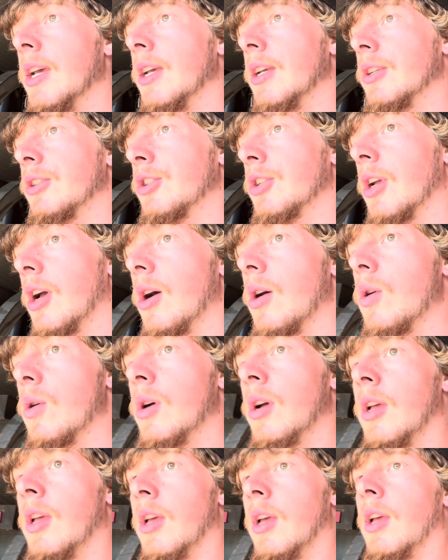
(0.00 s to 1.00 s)

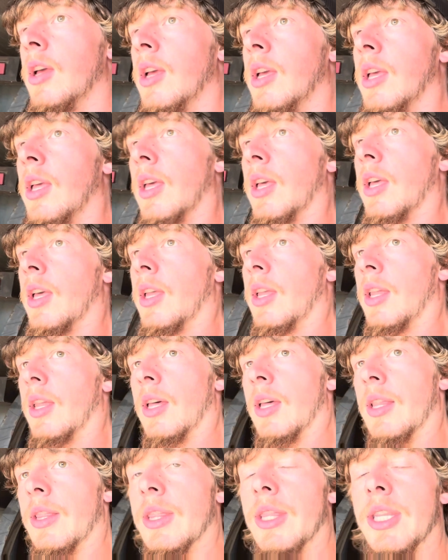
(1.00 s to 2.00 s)
So
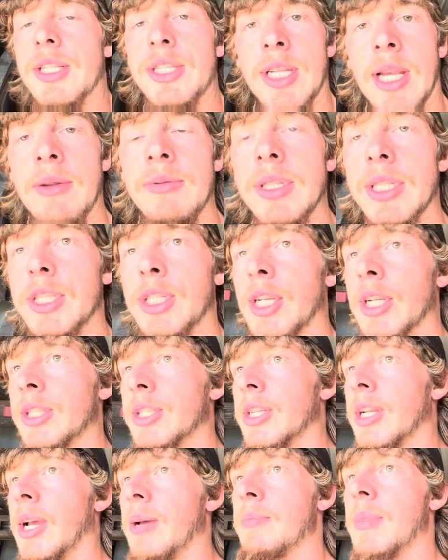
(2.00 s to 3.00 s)
the
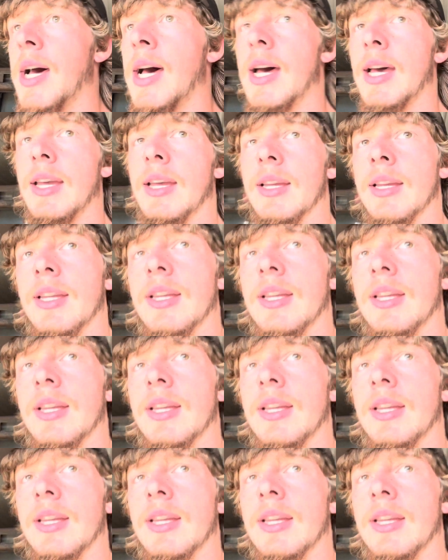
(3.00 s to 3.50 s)
7060 I bought,